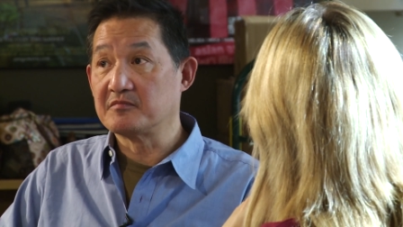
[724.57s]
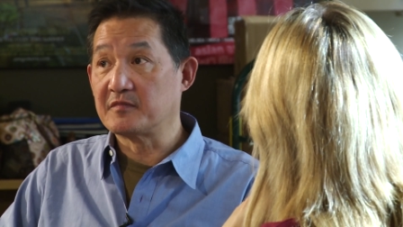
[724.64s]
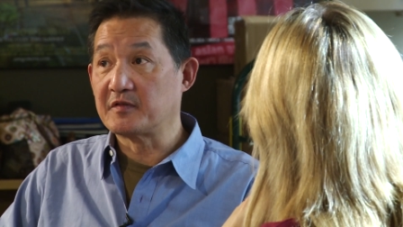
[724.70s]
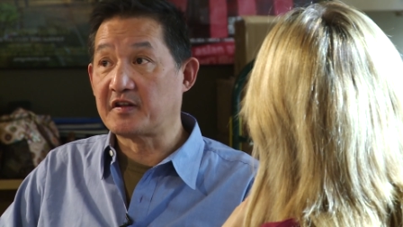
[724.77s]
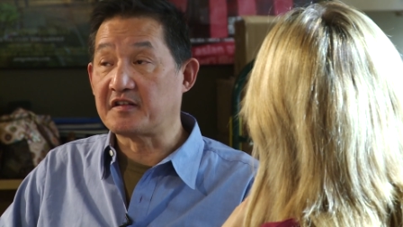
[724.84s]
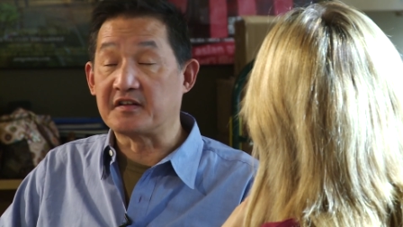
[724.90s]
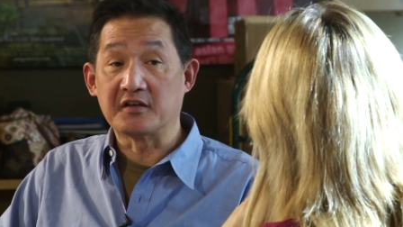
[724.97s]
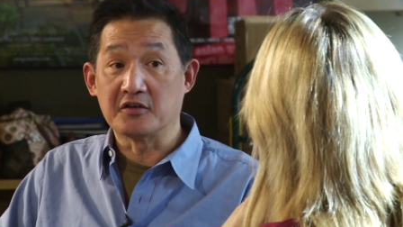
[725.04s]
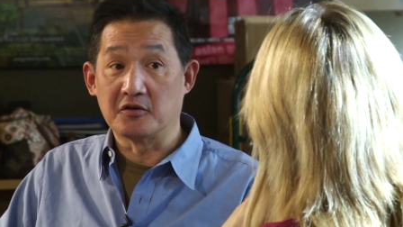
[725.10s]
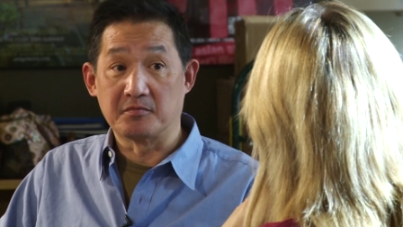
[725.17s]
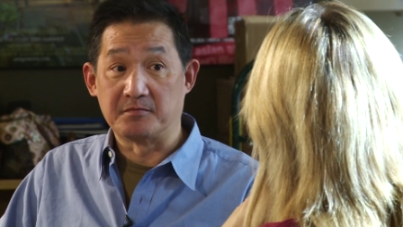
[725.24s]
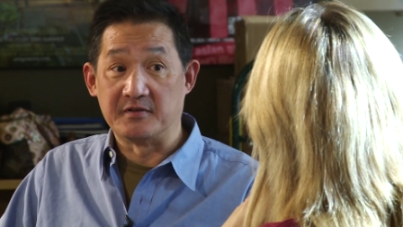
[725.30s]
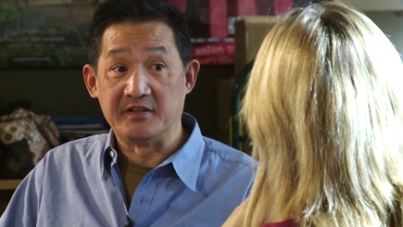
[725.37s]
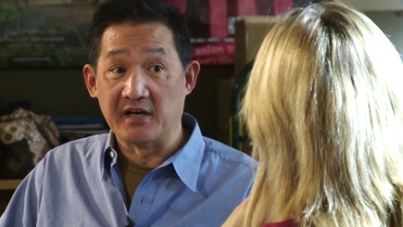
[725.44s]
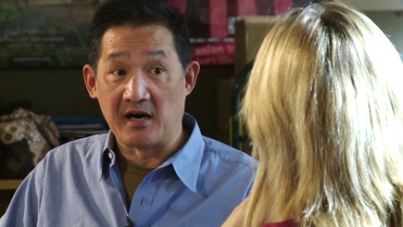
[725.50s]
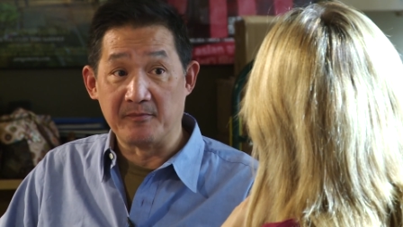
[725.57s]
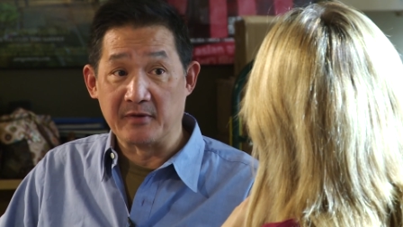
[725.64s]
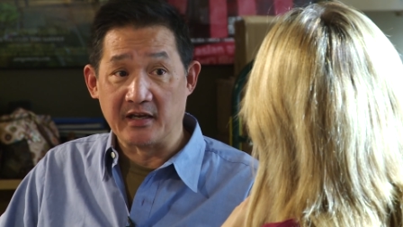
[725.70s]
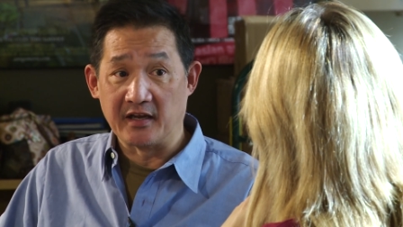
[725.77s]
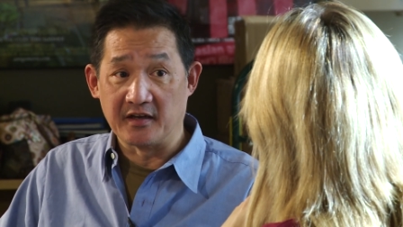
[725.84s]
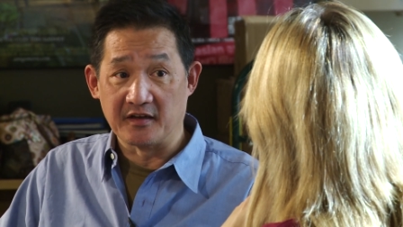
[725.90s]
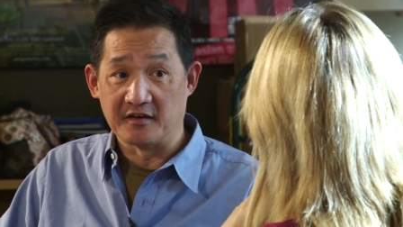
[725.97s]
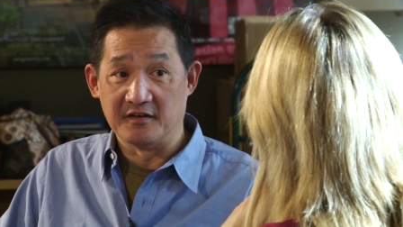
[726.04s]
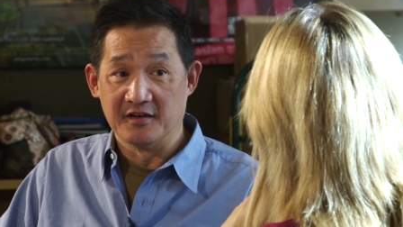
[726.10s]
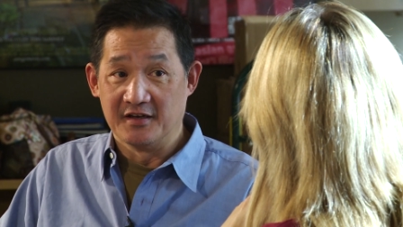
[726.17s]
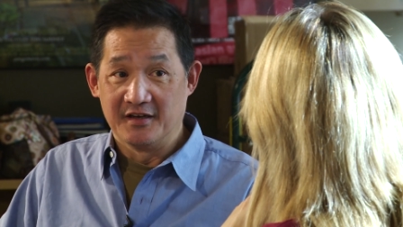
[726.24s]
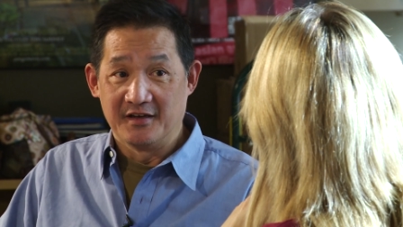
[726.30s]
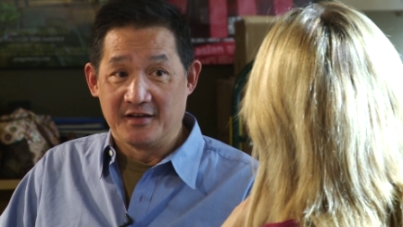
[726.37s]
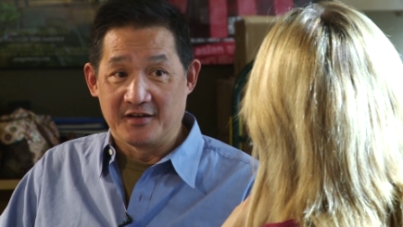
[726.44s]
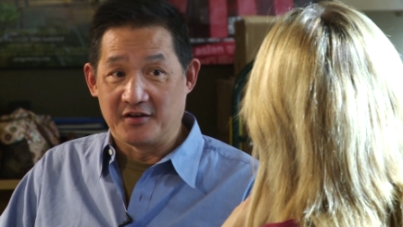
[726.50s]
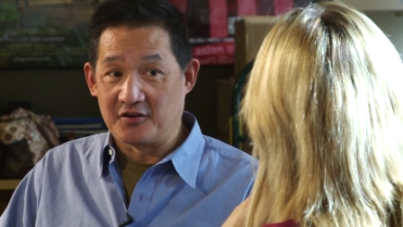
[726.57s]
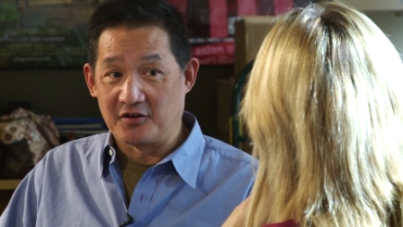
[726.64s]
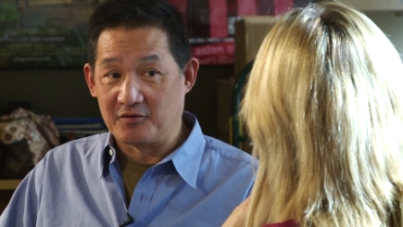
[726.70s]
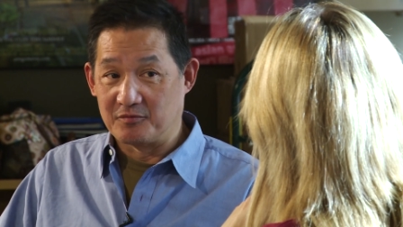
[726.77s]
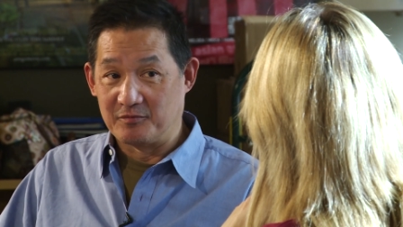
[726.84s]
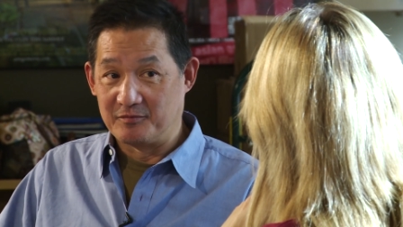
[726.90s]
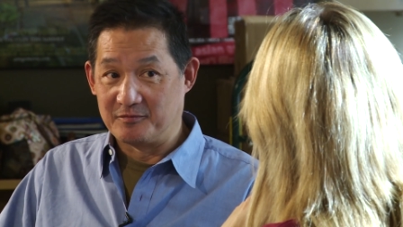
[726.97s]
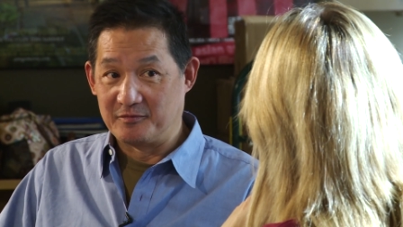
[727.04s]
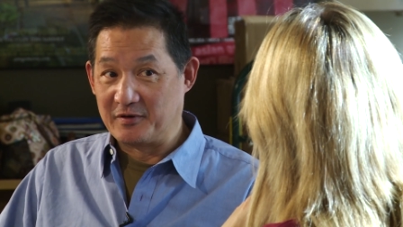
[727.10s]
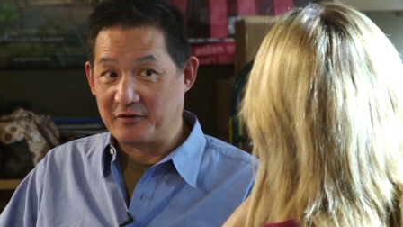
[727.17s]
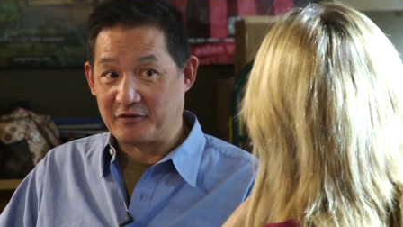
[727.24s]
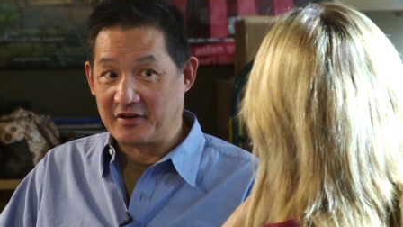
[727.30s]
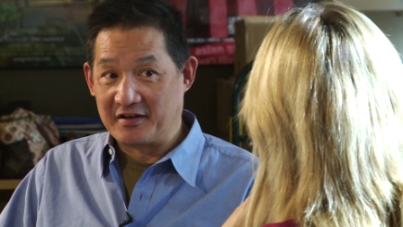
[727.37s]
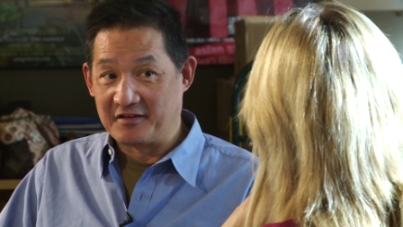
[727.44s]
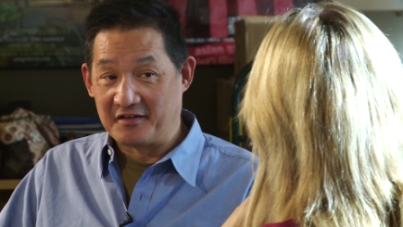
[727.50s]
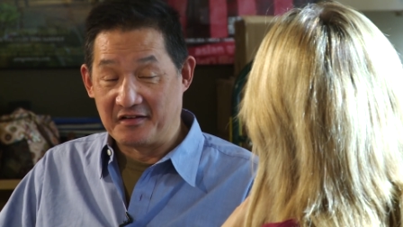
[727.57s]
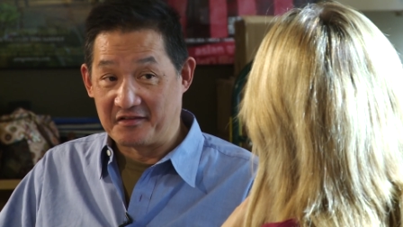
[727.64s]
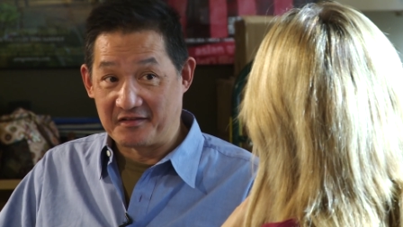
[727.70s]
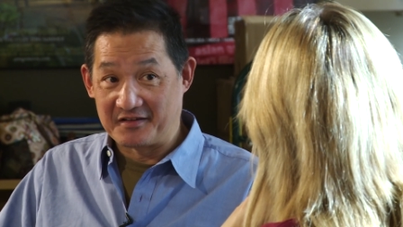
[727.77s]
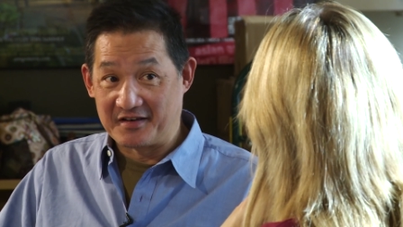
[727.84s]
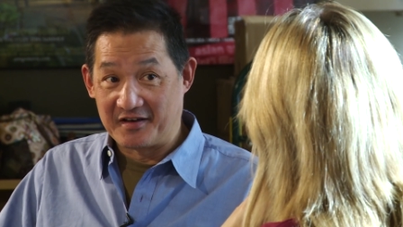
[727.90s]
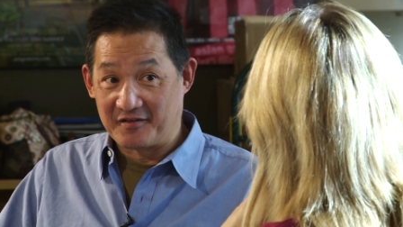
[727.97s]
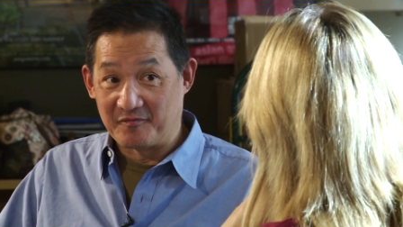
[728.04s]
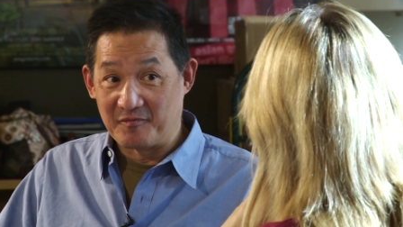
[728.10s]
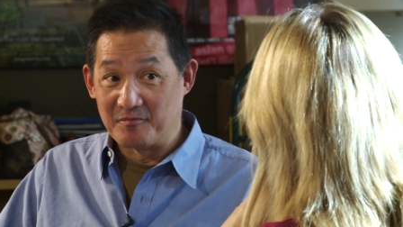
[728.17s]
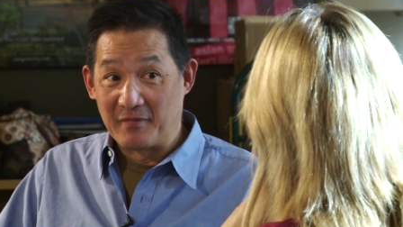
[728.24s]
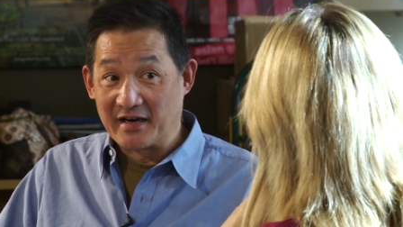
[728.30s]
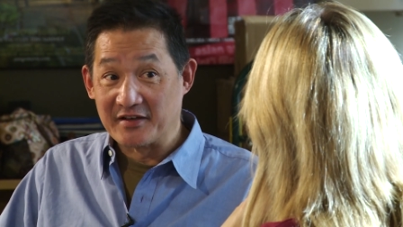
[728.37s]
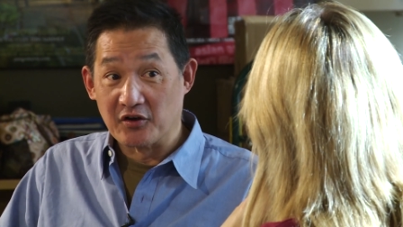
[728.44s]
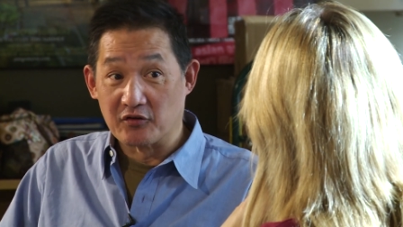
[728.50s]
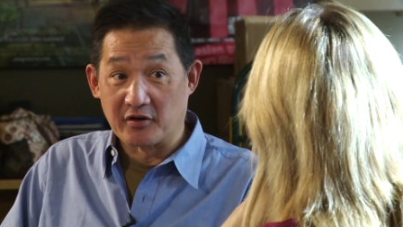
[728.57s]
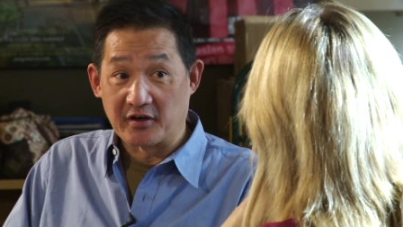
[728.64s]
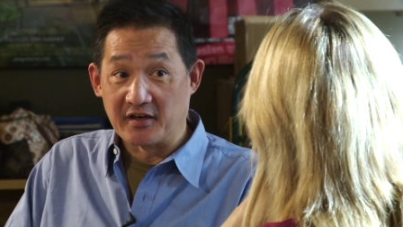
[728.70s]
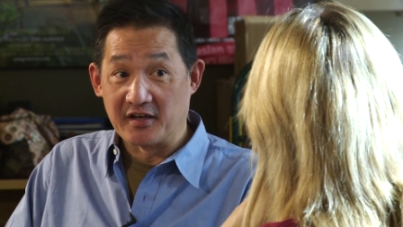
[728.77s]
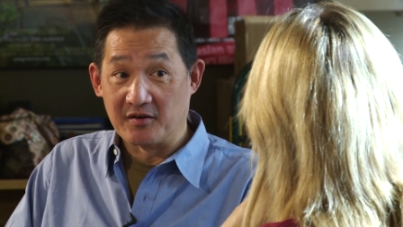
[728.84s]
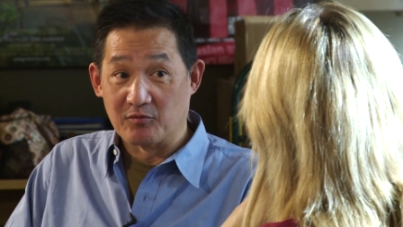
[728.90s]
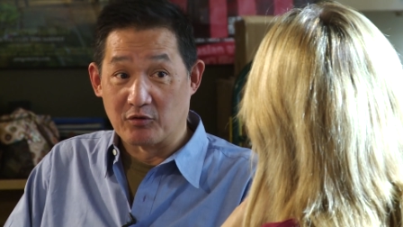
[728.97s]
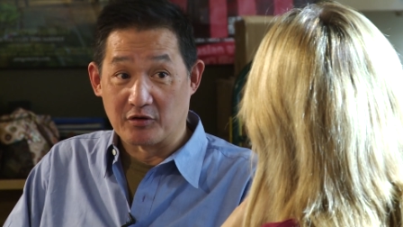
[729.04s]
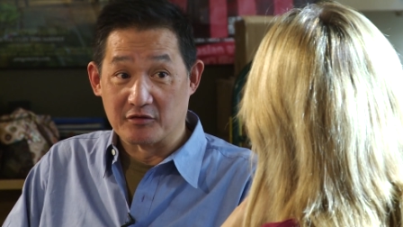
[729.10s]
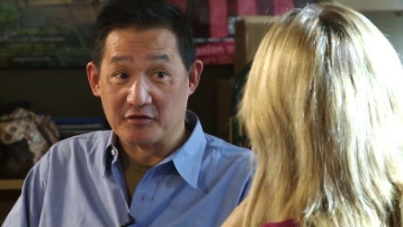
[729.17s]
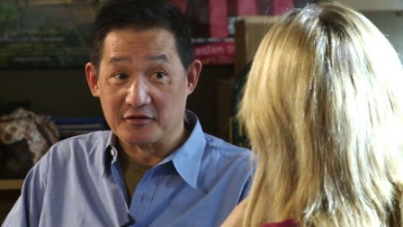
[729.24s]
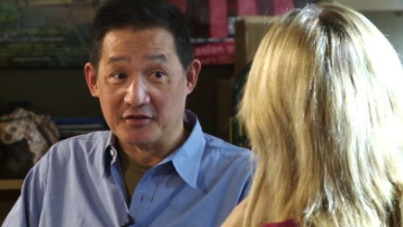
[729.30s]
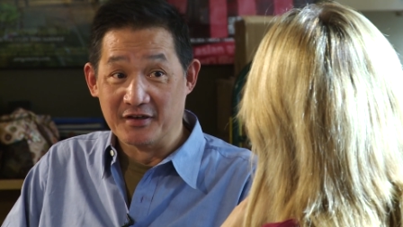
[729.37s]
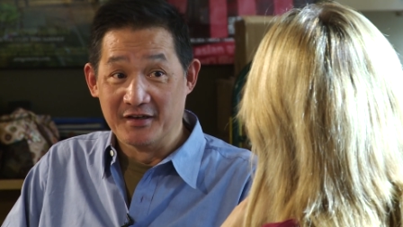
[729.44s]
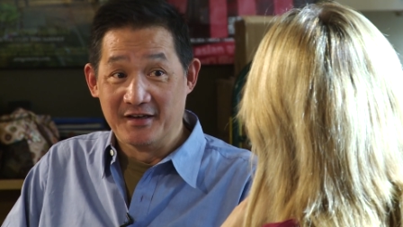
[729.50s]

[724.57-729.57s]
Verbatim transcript: still dominated, you know, we were in this kind of minority world.